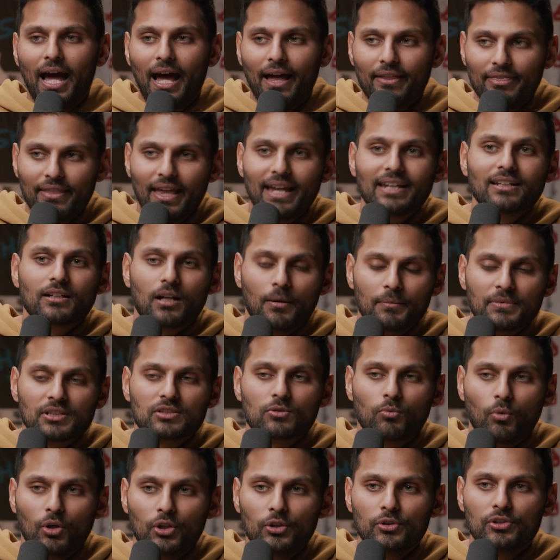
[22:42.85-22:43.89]
and then coming
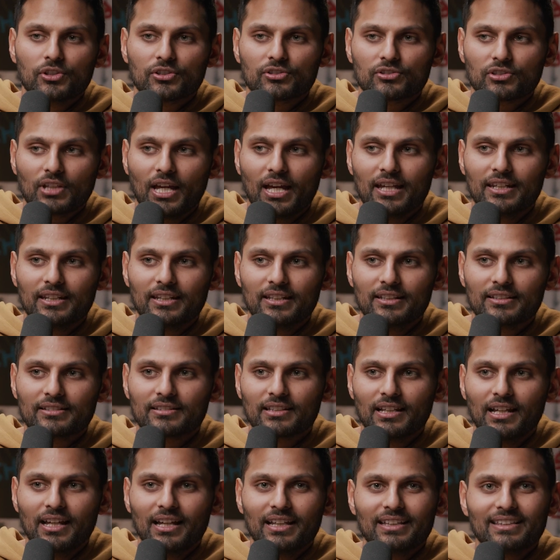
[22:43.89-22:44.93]
to what you just said
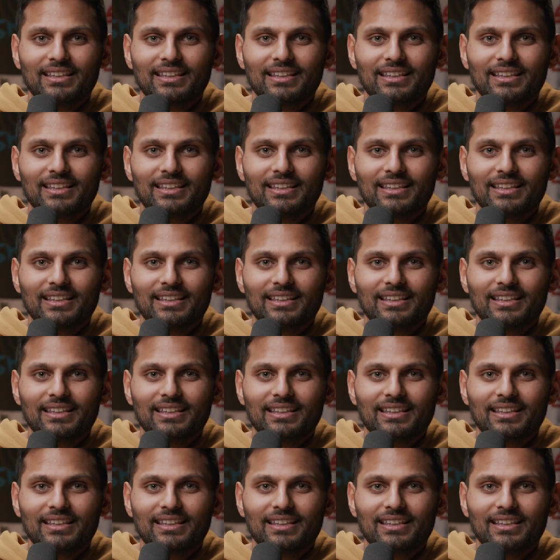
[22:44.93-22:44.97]
is